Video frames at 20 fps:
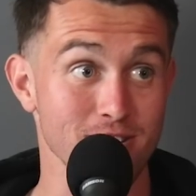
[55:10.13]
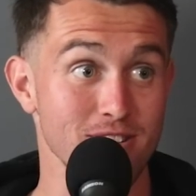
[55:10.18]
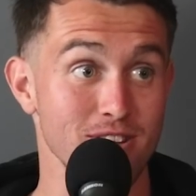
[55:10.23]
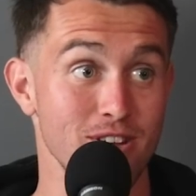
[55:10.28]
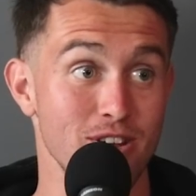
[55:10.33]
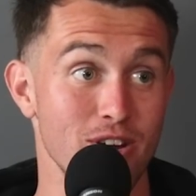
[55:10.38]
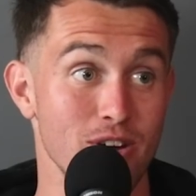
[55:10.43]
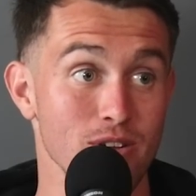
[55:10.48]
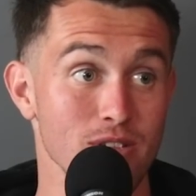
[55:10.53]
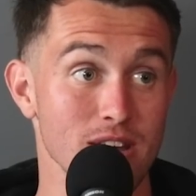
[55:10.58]
Mm-hmm.
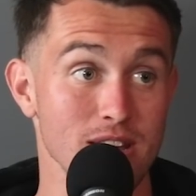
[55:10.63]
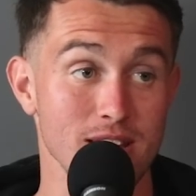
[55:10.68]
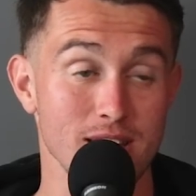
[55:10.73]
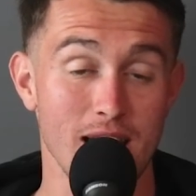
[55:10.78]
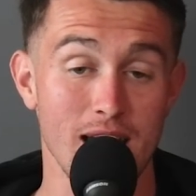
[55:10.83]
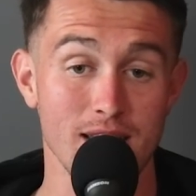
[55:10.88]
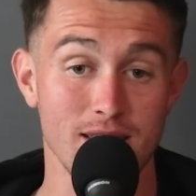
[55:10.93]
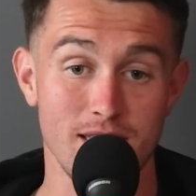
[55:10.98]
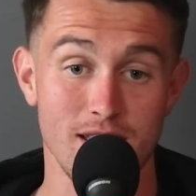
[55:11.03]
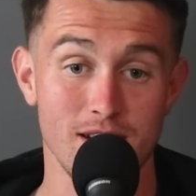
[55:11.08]
You know, mm-hmm. like
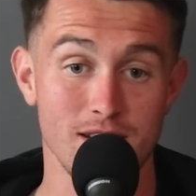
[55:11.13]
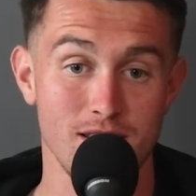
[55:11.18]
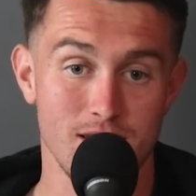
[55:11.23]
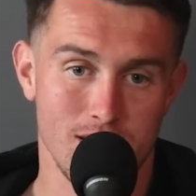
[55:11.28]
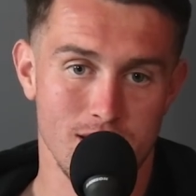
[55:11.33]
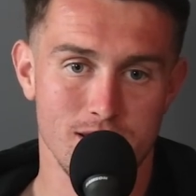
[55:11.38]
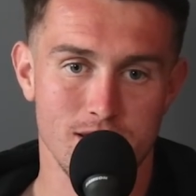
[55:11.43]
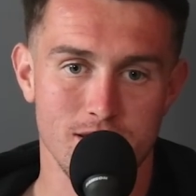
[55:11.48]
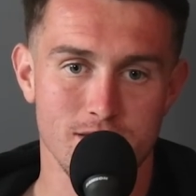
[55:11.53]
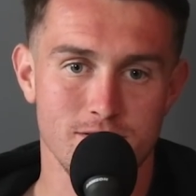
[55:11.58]
at the end of
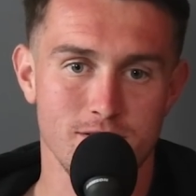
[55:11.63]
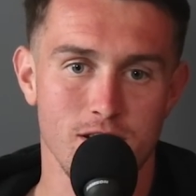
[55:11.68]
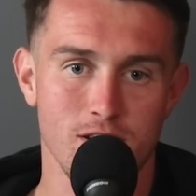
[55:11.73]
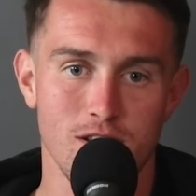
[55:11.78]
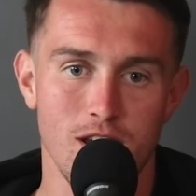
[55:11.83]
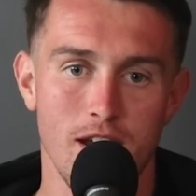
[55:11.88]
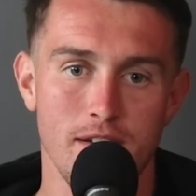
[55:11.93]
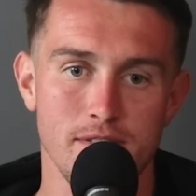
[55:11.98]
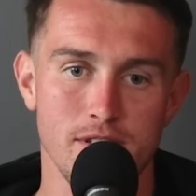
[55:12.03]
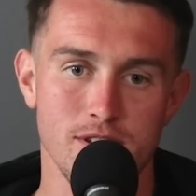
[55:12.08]
it, like this is our
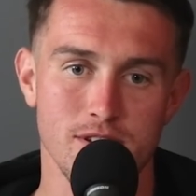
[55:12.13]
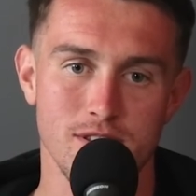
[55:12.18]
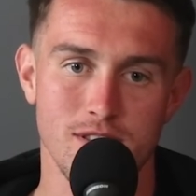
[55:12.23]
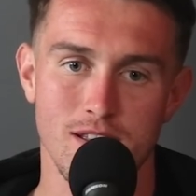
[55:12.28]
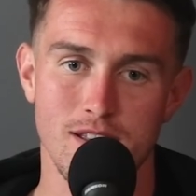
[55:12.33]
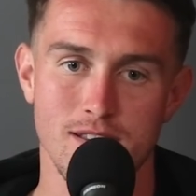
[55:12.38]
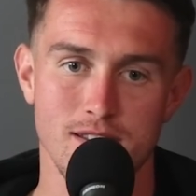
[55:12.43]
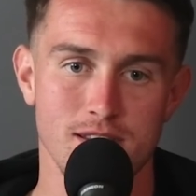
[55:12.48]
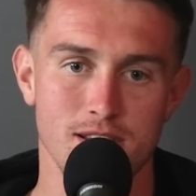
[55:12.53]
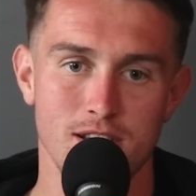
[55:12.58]
livelihood.
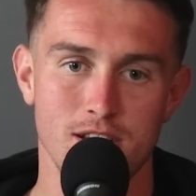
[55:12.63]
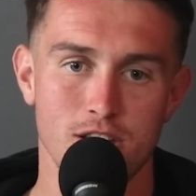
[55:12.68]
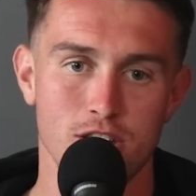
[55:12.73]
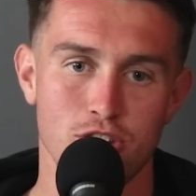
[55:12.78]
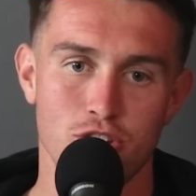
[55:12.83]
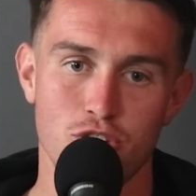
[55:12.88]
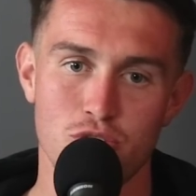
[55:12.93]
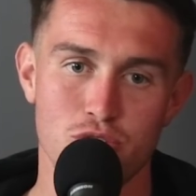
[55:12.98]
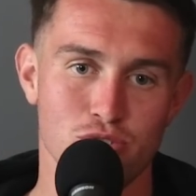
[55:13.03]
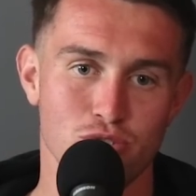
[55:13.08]
Like
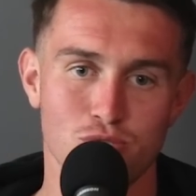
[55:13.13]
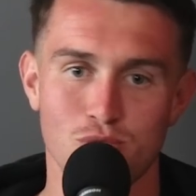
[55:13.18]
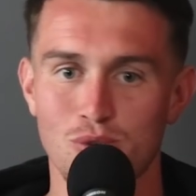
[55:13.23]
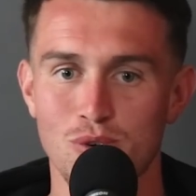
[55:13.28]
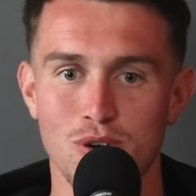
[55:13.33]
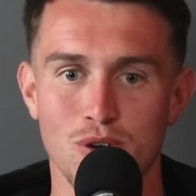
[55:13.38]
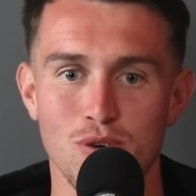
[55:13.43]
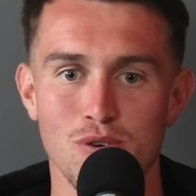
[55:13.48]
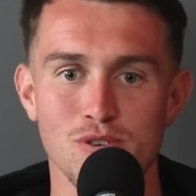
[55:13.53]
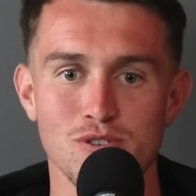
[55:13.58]
you know, you
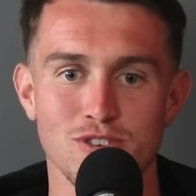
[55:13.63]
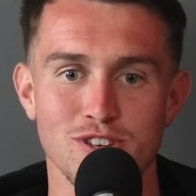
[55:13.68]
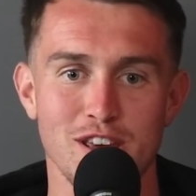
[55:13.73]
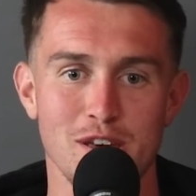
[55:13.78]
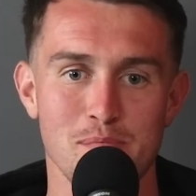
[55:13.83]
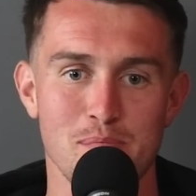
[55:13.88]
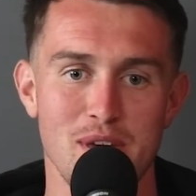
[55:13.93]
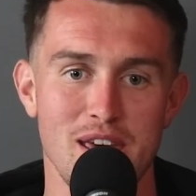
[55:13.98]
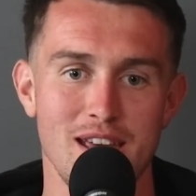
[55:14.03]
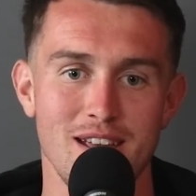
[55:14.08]
score goals, you
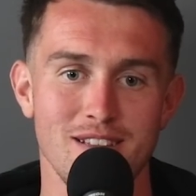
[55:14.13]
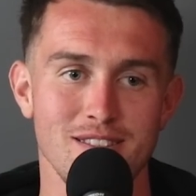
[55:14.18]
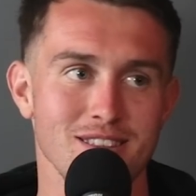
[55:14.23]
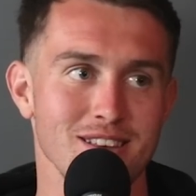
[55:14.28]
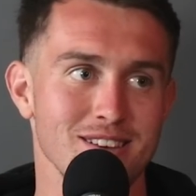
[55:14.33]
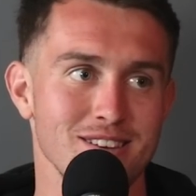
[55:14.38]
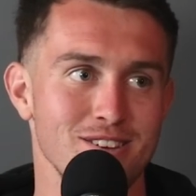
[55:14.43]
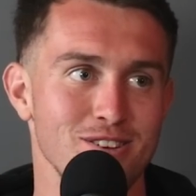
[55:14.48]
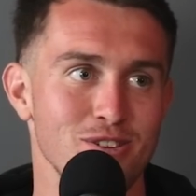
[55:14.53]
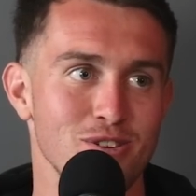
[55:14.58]
get paid.
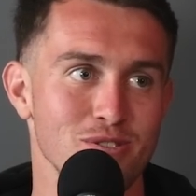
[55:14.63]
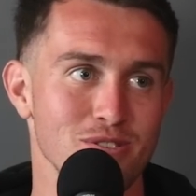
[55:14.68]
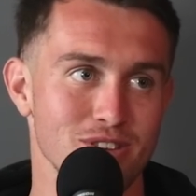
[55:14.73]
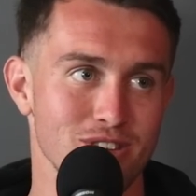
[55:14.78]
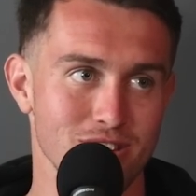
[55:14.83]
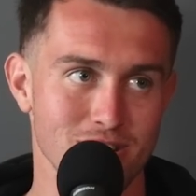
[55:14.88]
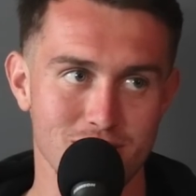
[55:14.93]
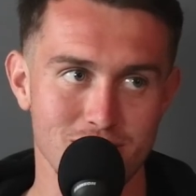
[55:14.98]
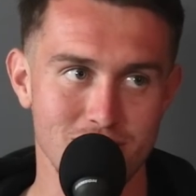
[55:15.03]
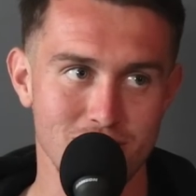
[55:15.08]
Like you
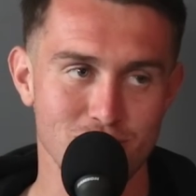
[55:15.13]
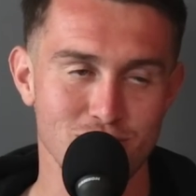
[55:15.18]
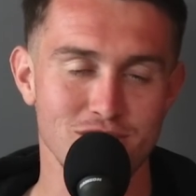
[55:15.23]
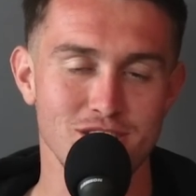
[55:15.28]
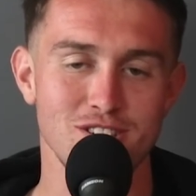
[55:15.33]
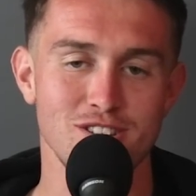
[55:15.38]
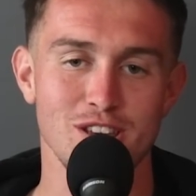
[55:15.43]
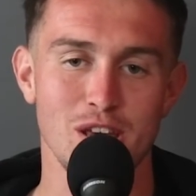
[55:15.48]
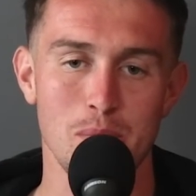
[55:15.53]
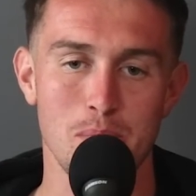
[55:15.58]
know, clean
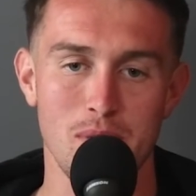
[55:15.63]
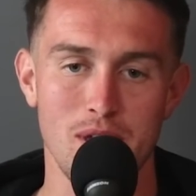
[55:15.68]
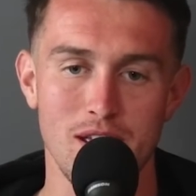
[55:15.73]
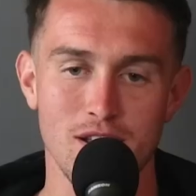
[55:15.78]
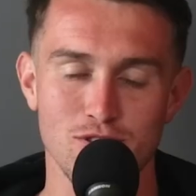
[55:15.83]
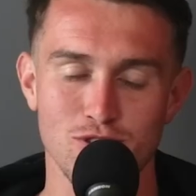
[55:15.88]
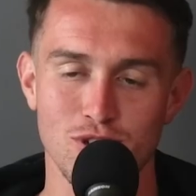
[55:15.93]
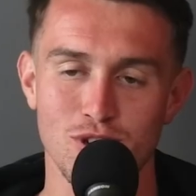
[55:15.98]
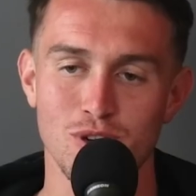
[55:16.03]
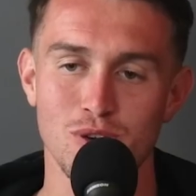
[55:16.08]
sheets, you get
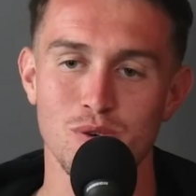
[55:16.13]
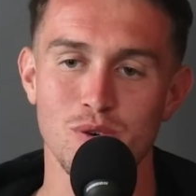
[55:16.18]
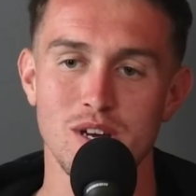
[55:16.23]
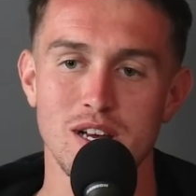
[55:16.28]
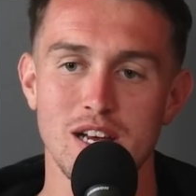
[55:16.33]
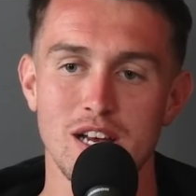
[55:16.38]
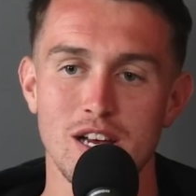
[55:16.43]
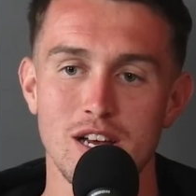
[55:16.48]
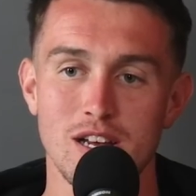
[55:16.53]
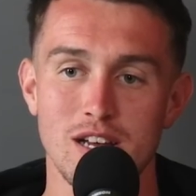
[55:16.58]
paid. So
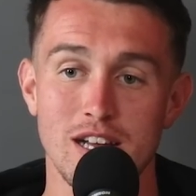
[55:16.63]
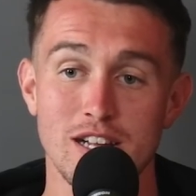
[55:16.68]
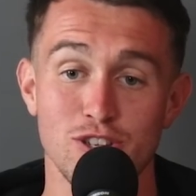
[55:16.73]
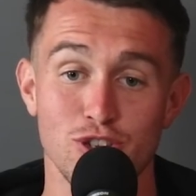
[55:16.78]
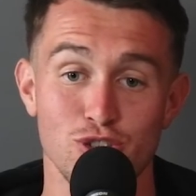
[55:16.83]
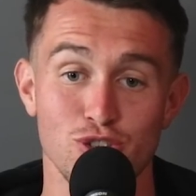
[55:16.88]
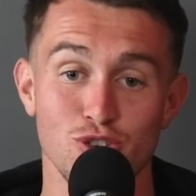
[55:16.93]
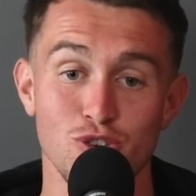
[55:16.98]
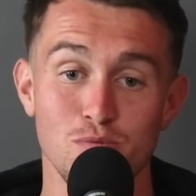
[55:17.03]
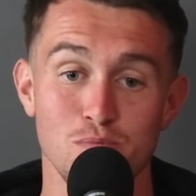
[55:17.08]

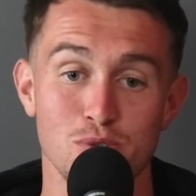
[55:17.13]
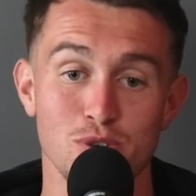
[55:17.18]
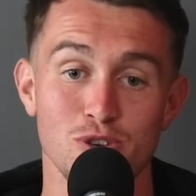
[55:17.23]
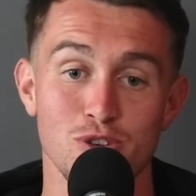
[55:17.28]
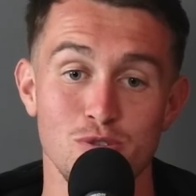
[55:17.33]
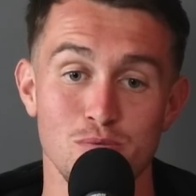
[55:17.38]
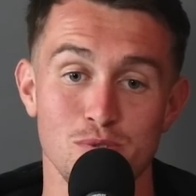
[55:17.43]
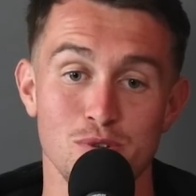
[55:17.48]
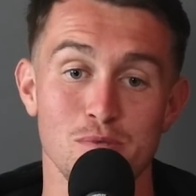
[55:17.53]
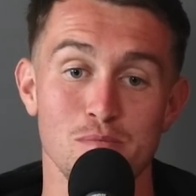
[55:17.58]
it's super
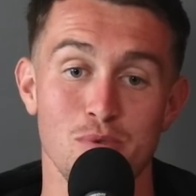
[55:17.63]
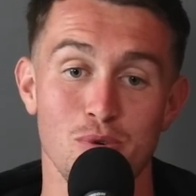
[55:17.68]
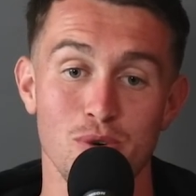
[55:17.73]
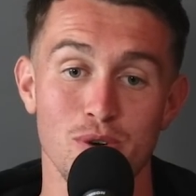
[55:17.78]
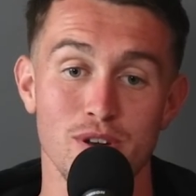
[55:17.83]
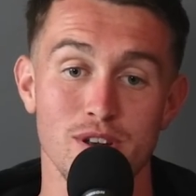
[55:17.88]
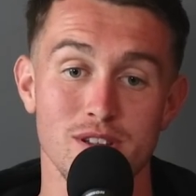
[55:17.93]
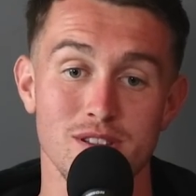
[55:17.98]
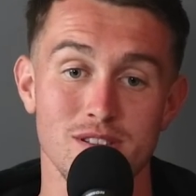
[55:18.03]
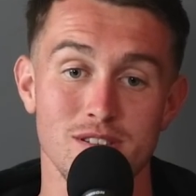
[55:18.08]
duper
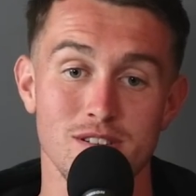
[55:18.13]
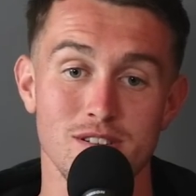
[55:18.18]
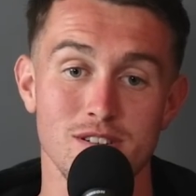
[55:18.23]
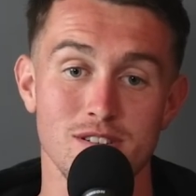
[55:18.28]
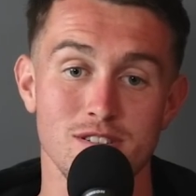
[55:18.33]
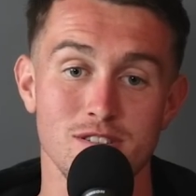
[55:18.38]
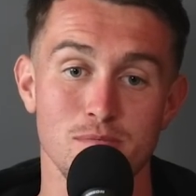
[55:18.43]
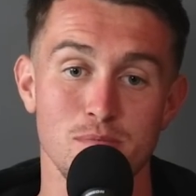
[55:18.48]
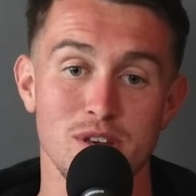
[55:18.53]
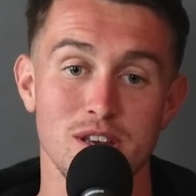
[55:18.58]
important
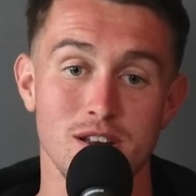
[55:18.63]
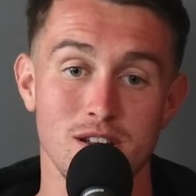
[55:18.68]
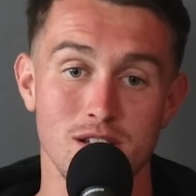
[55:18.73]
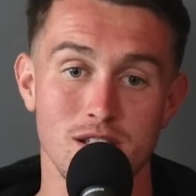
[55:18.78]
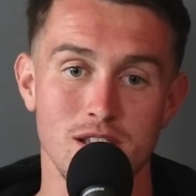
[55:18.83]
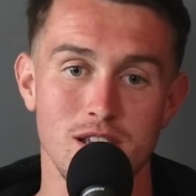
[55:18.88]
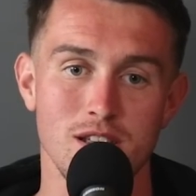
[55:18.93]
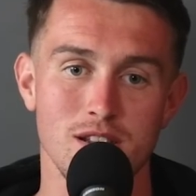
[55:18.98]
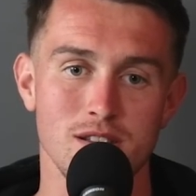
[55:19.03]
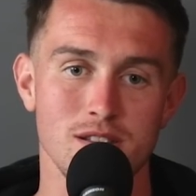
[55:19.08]
to, to be
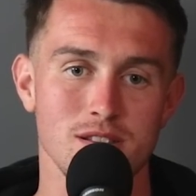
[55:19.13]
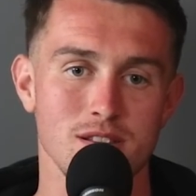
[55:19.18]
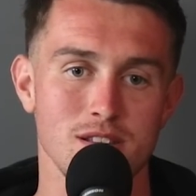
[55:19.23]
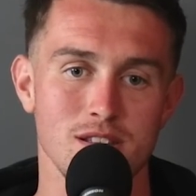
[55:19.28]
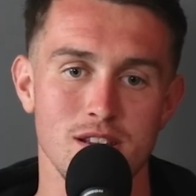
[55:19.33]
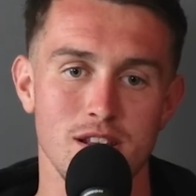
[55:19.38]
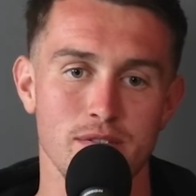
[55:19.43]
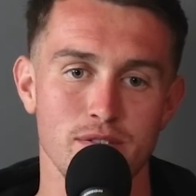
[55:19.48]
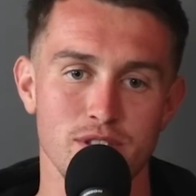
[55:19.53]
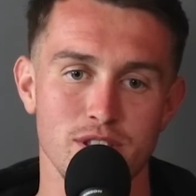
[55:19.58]
clean
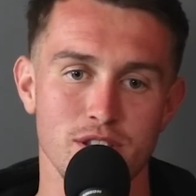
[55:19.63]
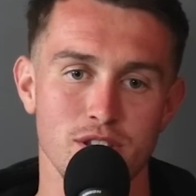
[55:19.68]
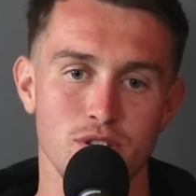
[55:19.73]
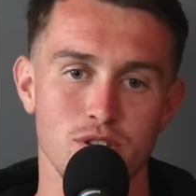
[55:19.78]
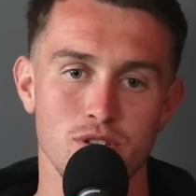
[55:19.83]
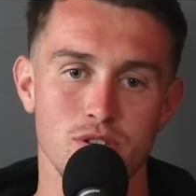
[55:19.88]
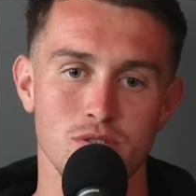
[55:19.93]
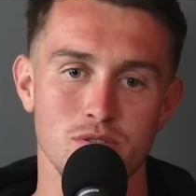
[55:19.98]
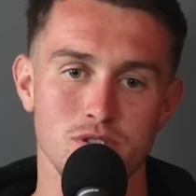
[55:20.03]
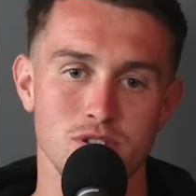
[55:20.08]
in everything you
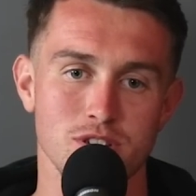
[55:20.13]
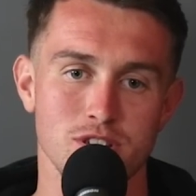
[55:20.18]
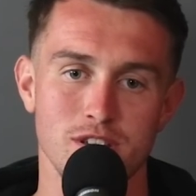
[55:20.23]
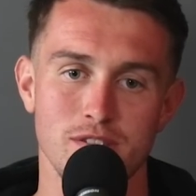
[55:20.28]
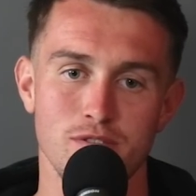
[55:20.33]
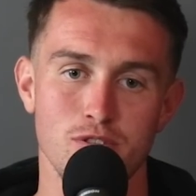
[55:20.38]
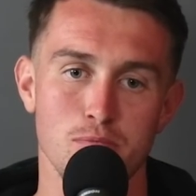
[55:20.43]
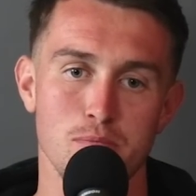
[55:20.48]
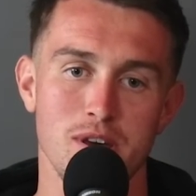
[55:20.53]
do and just give your